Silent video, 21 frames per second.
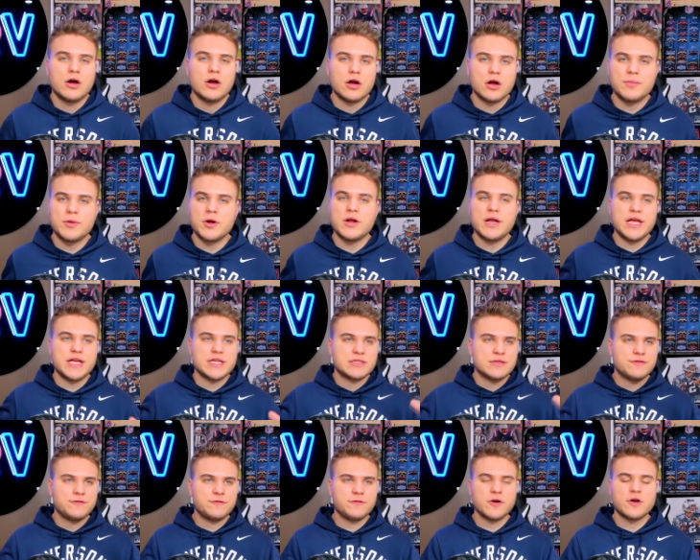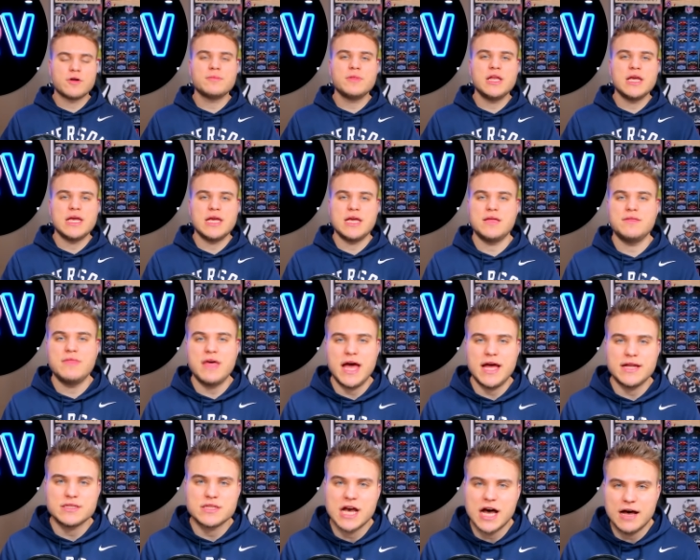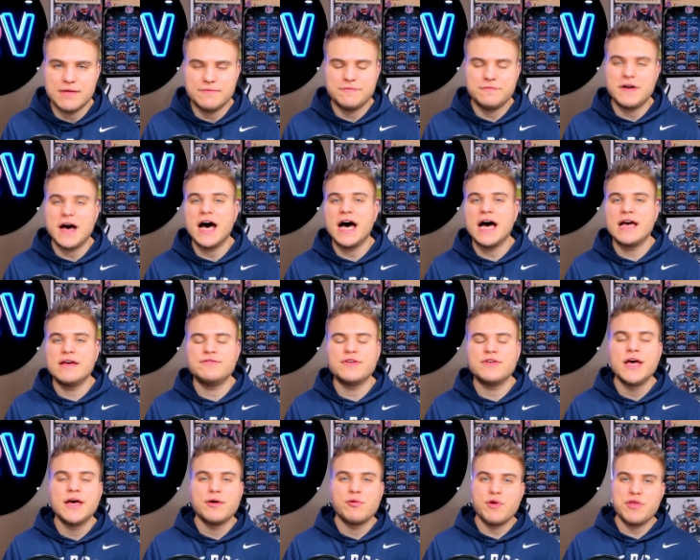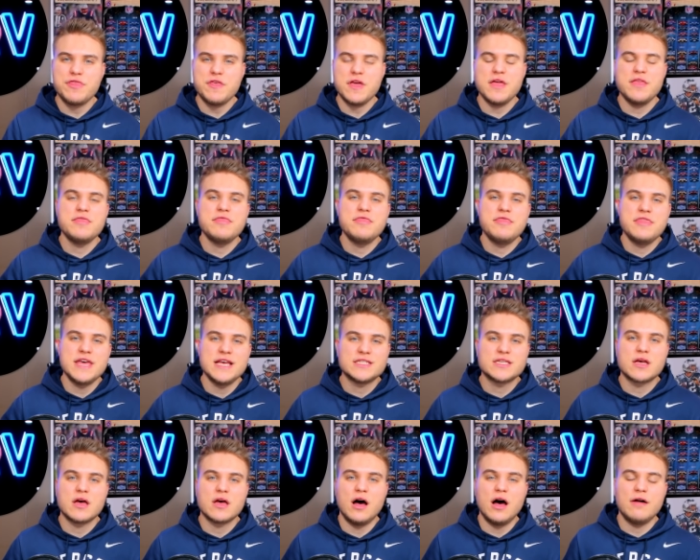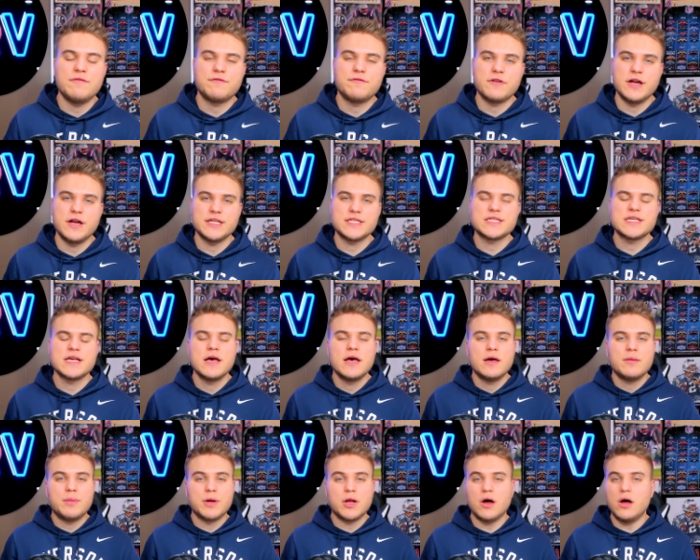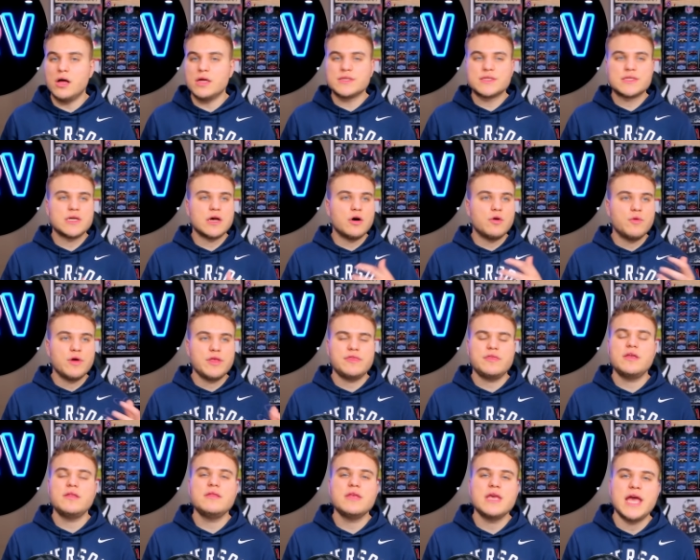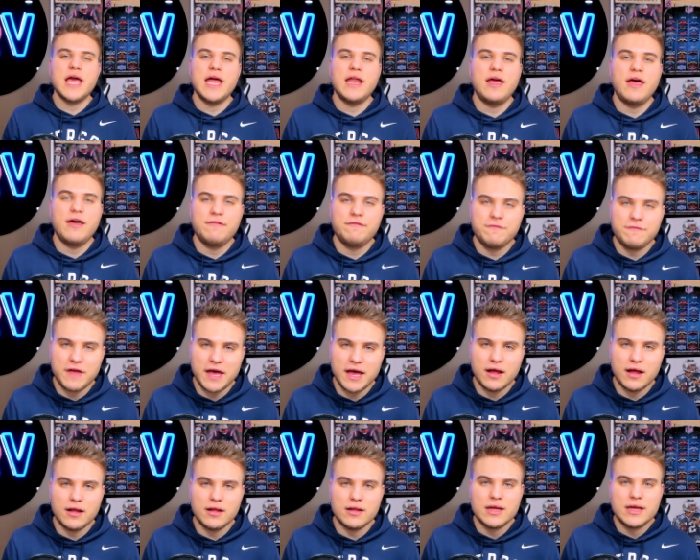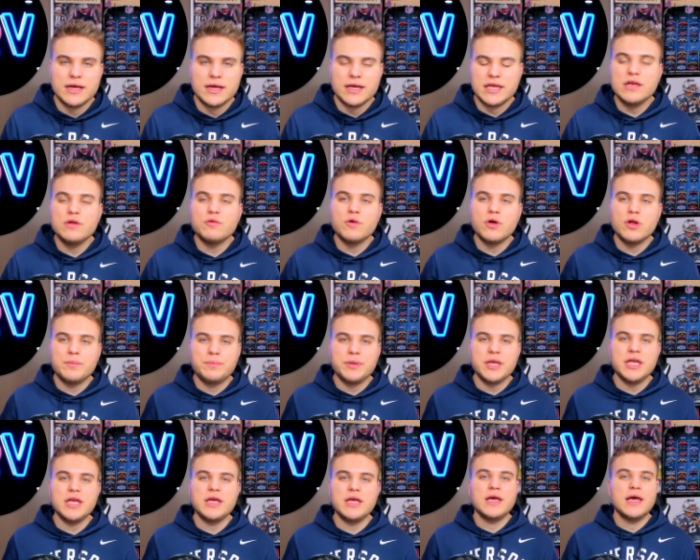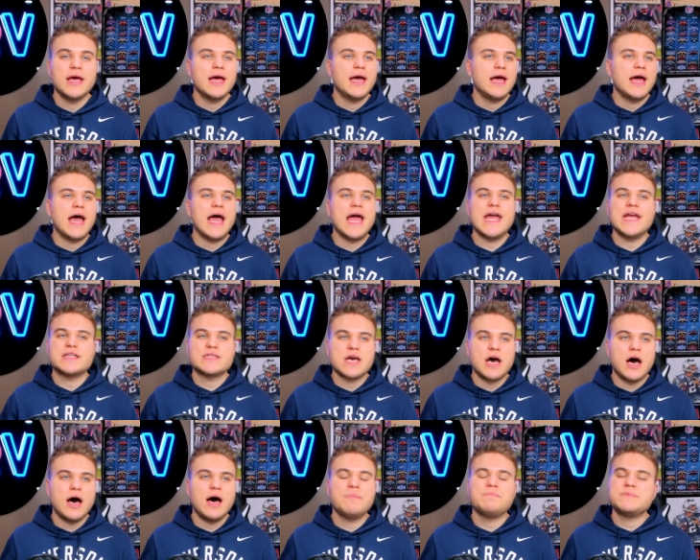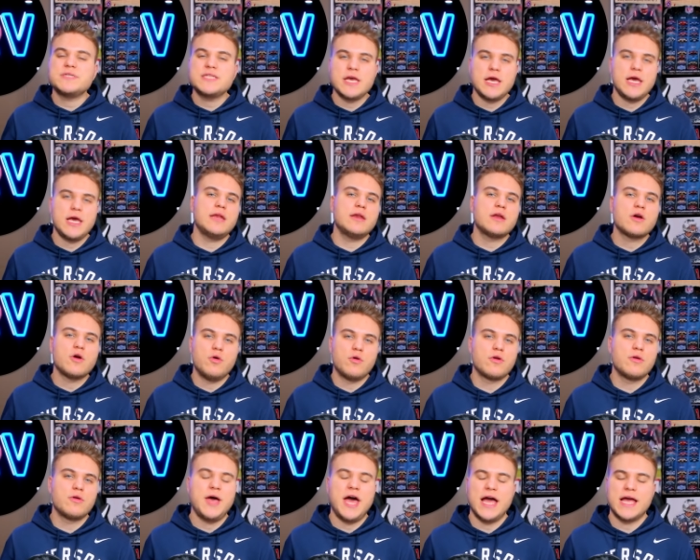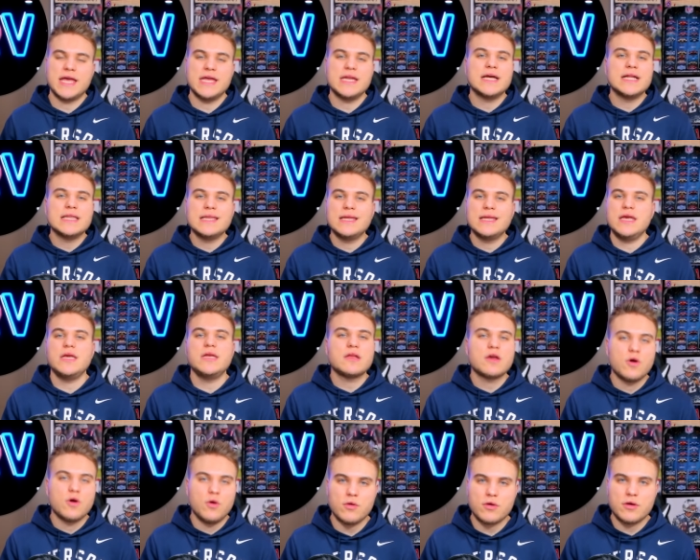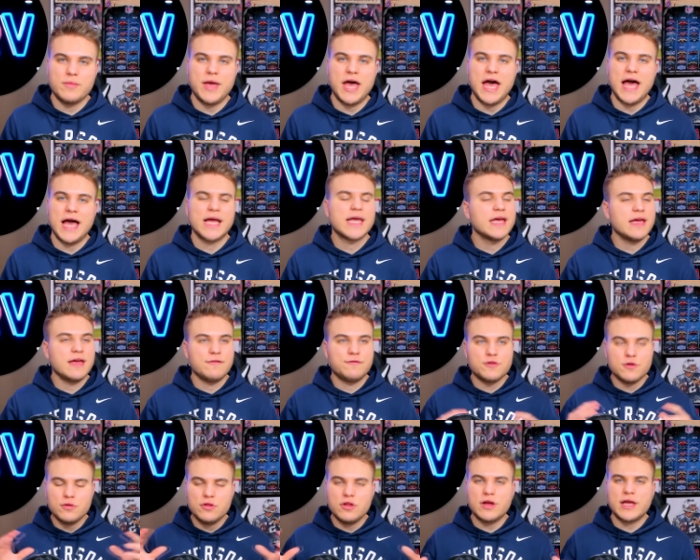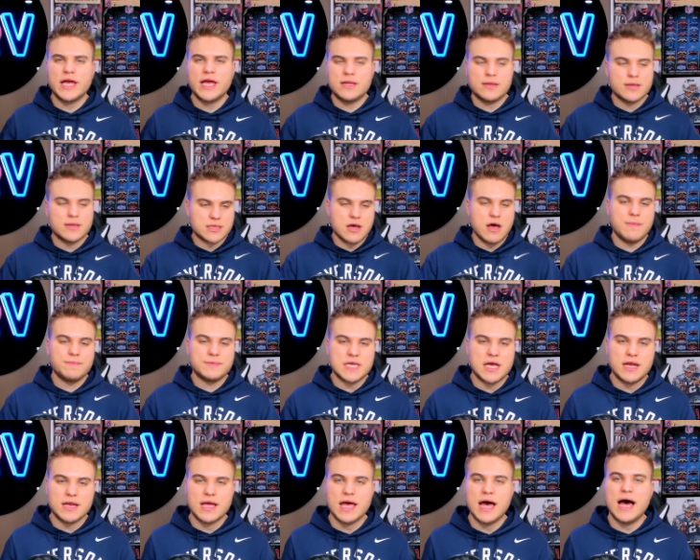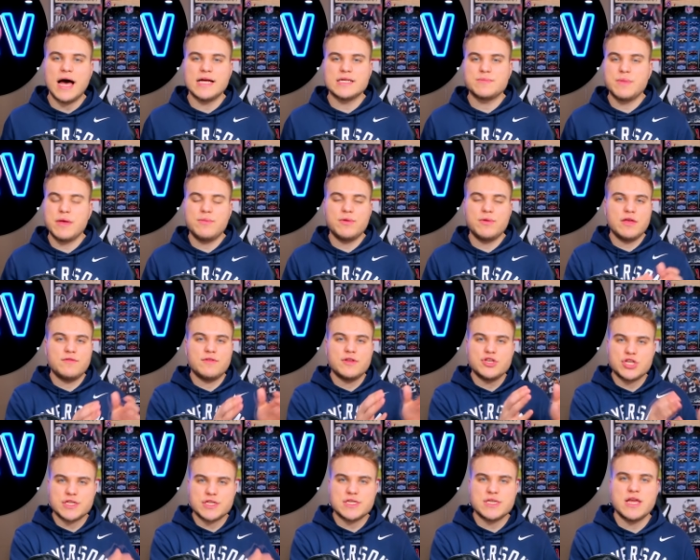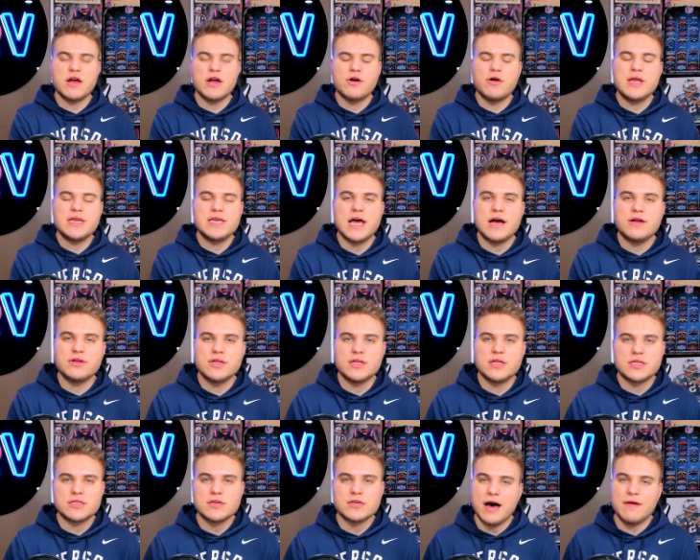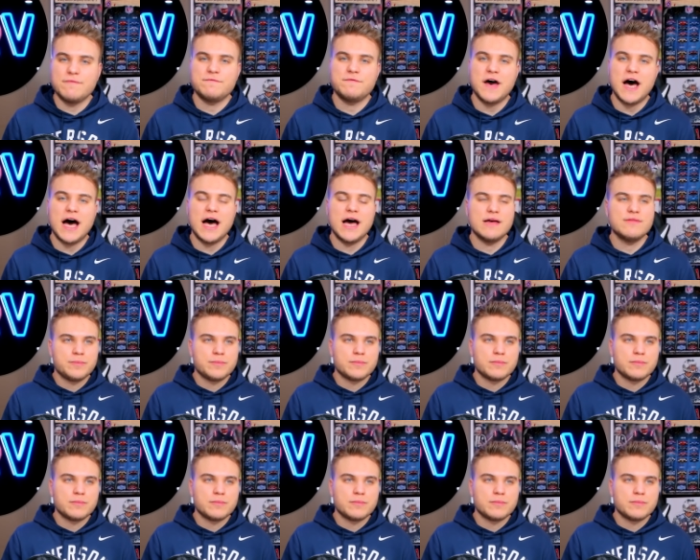Herbert is firmly in that top 5 within this conference, but also within the NFL, he will be a top 10 quarterback, an elite quarterback, if you look at the top 10 guys, maybe even just narrow it down to the top 5,